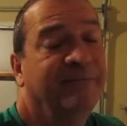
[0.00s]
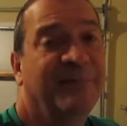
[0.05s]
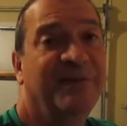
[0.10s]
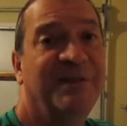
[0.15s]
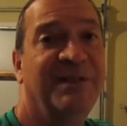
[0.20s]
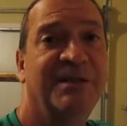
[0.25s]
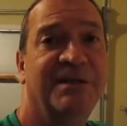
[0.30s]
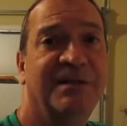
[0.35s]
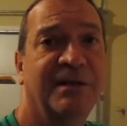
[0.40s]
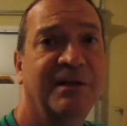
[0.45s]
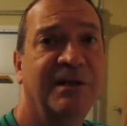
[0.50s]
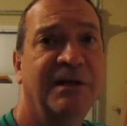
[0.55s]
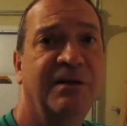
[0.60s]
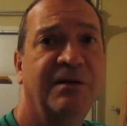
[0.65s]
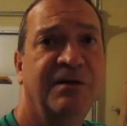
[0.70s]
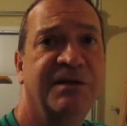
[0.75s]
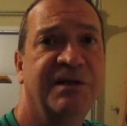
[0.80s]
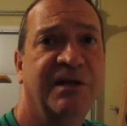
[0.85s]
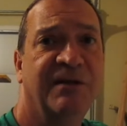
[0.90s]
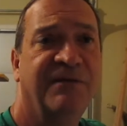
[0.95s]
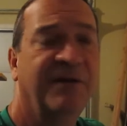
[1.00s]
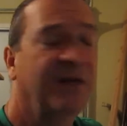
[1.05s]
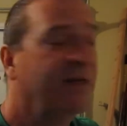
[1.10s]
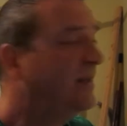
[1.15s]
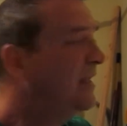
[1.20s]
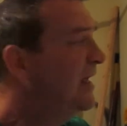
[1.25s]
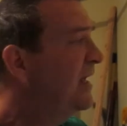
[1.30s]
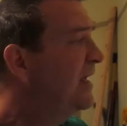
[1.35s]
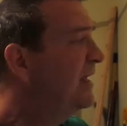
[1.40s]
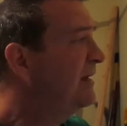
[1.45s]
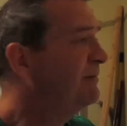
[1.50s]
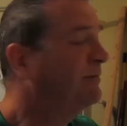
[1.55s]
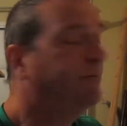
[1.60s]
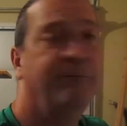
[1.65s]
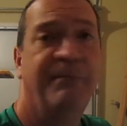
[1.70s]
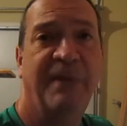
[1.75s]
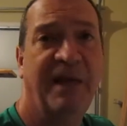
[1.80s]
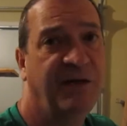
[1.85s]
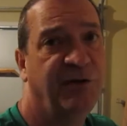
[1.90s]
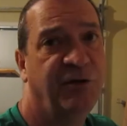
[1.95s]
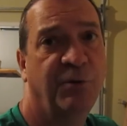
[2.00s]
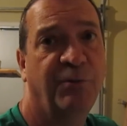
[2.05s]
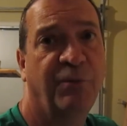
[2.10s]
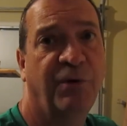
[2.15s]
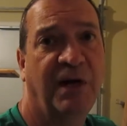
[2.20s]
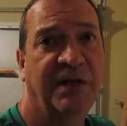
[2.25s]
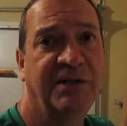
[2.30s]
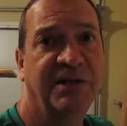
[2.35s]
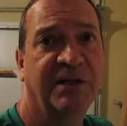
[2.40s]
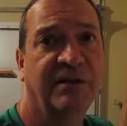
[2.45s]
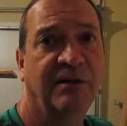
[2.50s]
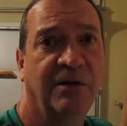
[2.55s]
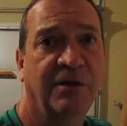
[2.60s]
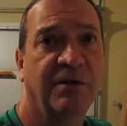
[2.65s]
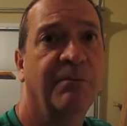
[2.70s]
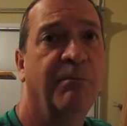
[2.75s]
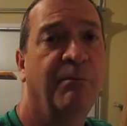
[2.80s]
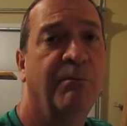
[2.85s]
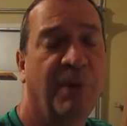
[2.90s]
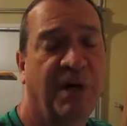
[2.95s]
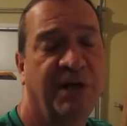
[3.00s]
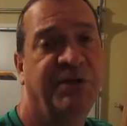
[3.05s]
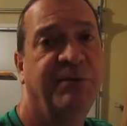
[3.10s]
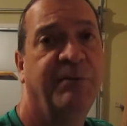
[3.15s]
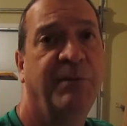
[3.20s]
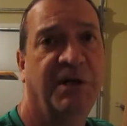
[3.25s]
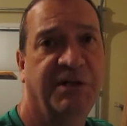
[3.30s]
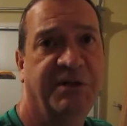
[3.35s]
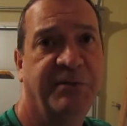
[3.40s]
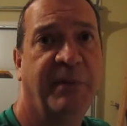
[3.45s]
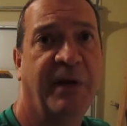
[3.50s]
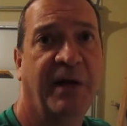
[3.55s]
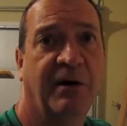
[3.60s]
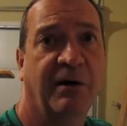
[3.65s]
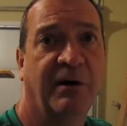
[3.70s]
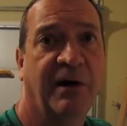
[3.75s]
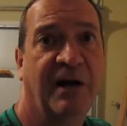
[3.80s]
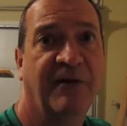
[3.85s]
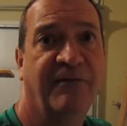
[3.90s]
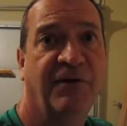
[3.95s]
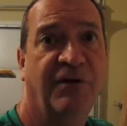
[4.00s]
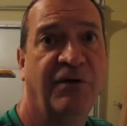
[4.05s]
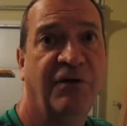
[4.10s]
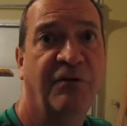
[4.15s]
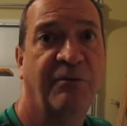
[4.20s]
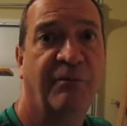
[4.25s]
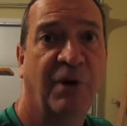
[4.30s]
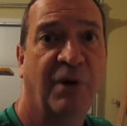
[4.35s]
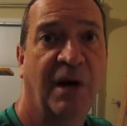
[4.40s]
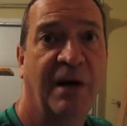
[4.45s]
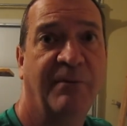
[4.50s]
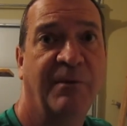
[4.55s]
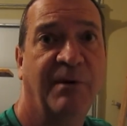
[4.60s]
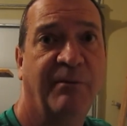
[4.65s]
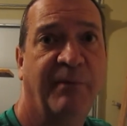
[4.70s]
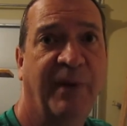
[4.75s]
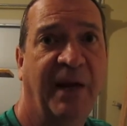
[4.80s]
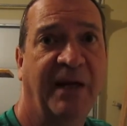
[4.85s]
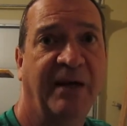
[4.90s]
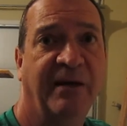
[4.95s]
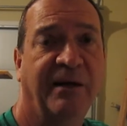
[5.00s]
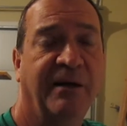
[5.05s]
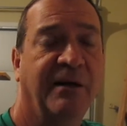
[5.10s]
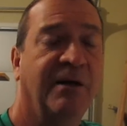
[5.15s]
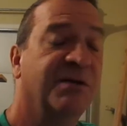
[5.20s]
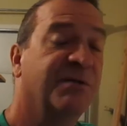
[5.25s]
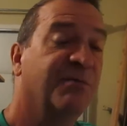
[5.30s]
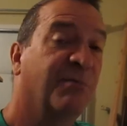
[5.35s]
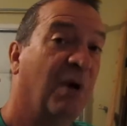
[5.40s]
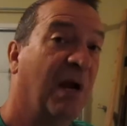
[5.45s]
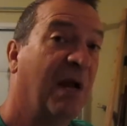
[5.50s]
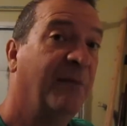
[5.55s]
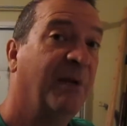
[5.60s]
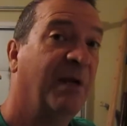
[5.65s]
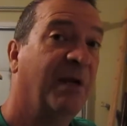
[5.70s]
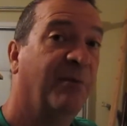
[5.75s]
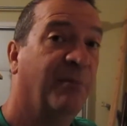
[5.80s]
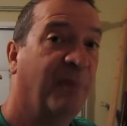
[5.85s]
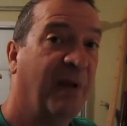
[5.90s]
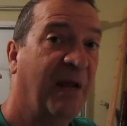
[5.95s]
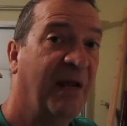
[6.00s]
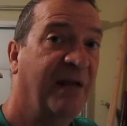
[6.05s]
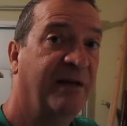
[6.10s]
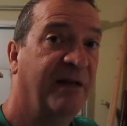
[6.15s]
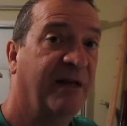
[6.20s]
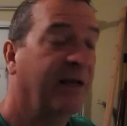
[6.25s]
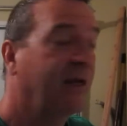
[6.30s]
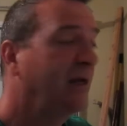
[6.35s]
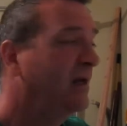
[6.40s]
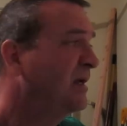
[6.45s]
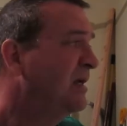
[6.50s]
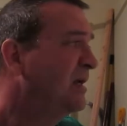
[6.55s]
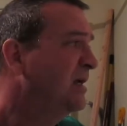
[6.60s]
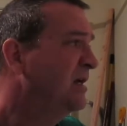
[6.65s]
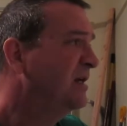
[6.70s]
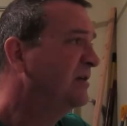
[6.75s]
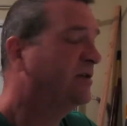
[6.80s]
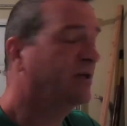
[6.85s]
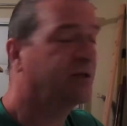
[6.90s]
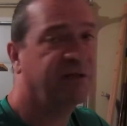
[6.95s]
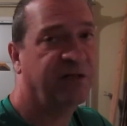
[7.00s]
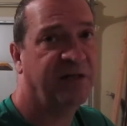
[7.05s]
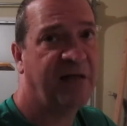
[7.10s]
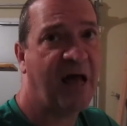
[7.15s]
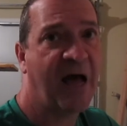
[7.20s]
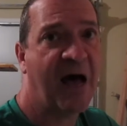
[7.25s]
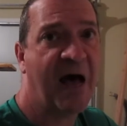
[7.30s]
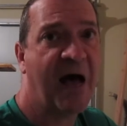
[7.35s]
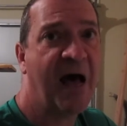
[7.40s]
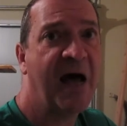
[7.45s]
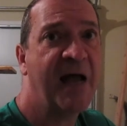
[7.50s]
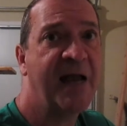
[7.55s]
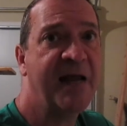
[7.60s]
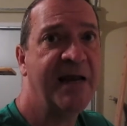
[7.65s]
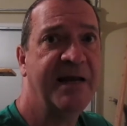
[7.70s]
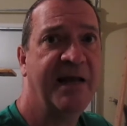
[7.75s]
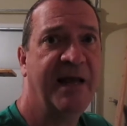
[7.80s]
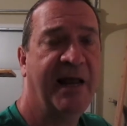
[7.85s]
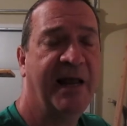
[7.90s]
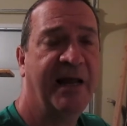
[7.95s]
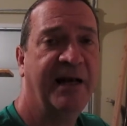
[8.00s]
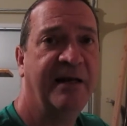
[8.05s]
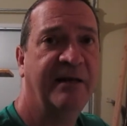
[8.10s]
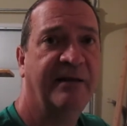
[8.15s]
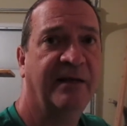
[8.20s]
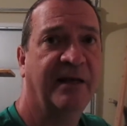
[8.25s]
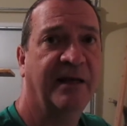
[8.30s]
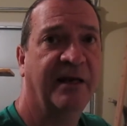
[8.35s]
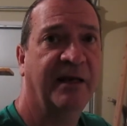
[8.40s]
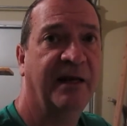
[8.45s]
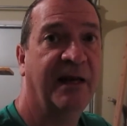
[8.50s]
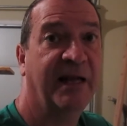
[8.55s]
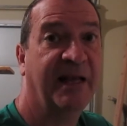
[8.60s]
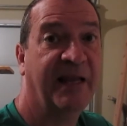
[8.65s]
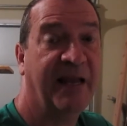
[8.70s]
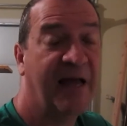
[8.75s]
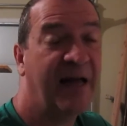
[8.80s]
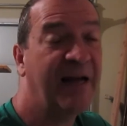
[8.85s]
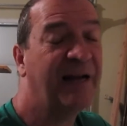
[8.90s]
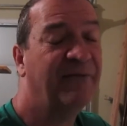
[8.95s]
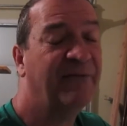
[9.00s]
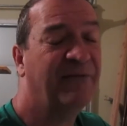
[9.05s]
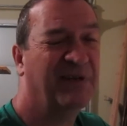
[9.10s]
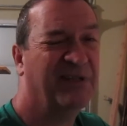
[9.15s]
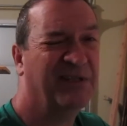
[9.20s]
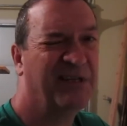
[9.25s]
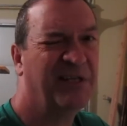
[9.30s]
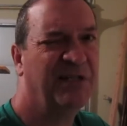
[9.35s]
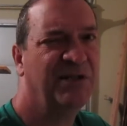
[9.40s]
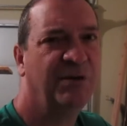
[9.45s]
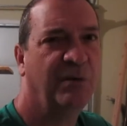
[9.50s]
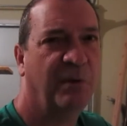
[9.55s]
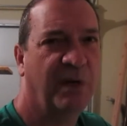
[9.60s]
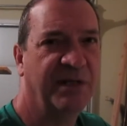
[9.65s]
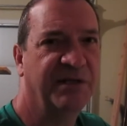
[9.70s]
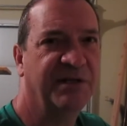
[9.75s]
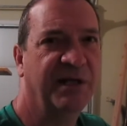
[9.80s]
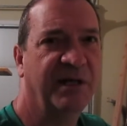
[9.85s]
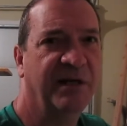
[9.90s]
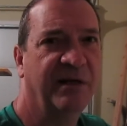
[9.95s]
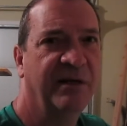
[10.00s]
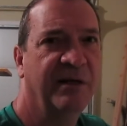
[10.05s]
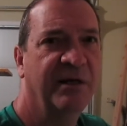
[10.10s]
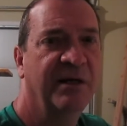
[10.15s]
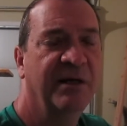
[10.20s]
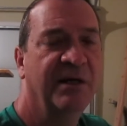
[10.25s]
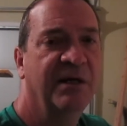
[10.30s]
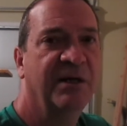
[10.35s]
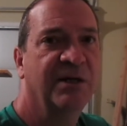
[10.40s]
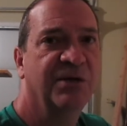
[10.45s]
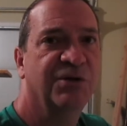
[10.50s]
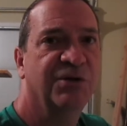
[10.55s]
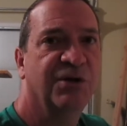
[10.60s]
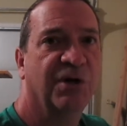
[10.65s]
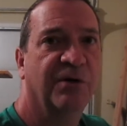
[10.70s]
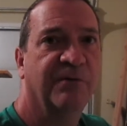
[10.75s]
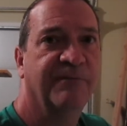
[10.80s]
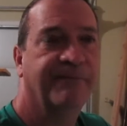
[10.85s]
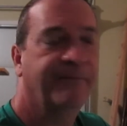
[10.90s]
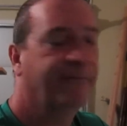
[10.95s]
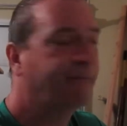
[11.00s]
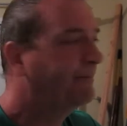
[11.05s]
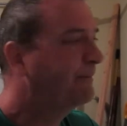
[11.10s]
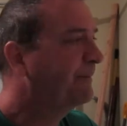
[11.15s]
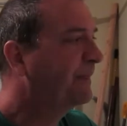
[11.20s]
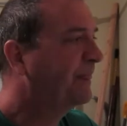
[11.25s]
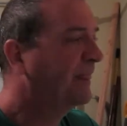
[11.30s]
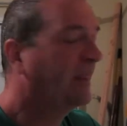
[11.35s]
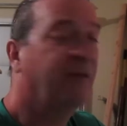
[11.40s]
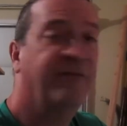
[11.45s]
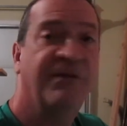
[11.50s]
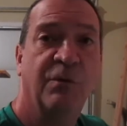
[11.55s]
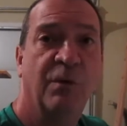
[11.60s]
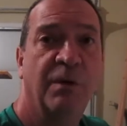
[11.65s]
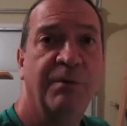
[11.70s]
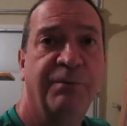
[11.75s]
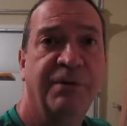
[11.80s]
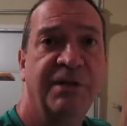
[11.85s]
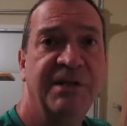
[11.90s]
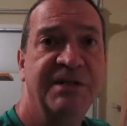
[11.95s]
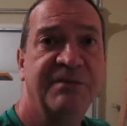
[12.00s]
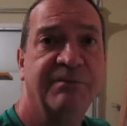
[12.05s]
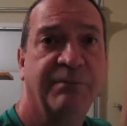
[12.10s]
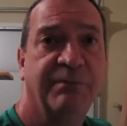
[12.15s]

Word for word: just little stuff like that makes your project look much, much better after you primed and painted. Because priming and painting doesn't hide anything, it kind of accentuates it. So if you would please,